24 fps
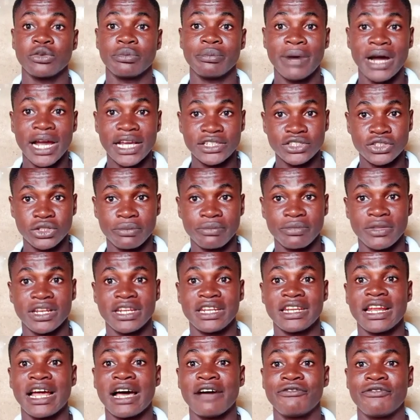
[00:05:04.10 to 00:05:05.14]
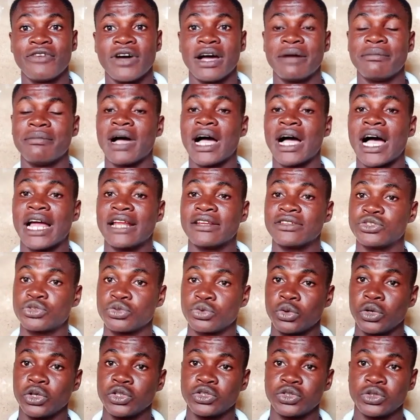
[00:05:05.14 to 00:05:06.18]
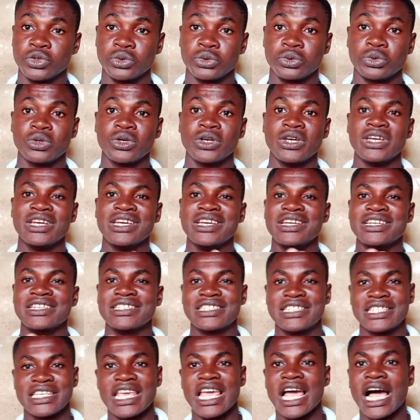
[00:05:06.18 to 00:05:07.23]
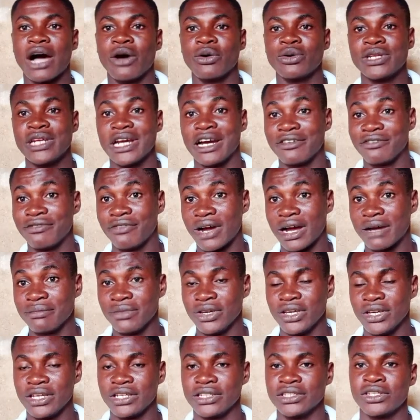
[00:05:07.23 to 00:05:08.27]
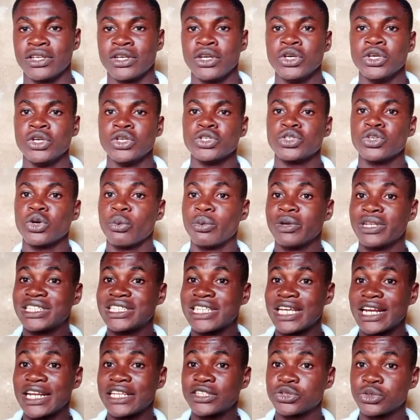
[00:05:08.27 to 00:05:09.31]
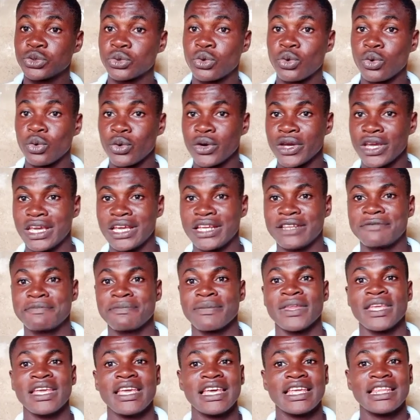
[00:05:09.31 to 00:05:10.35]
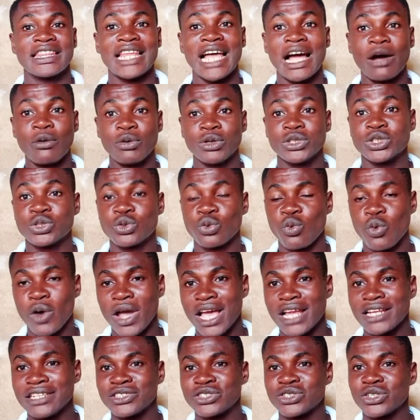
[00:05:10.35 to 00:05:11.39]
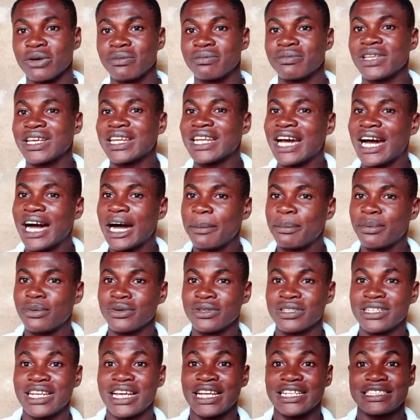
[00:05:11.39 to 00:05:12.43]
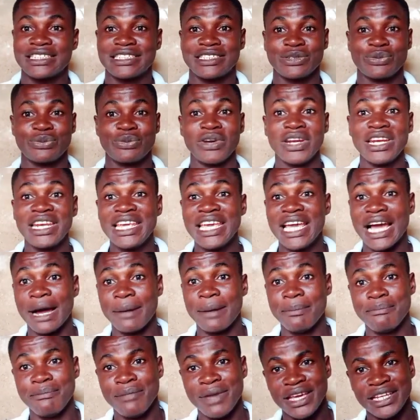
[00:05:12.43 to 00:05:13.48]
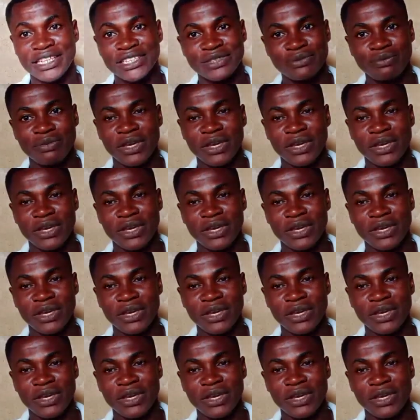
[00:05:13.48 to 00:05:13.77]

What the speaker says: to buy something in that farm and to also see how their farm is. So we decided to go in. That was when something happened that really amazed